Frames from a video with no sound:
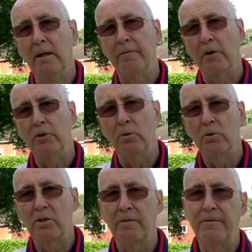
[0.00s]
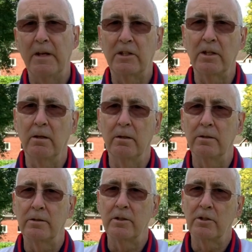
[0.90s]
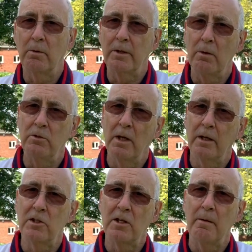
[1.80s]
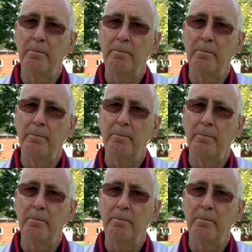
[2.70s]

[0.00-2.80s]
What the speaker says: if I use the fixed stance, so I don't take a step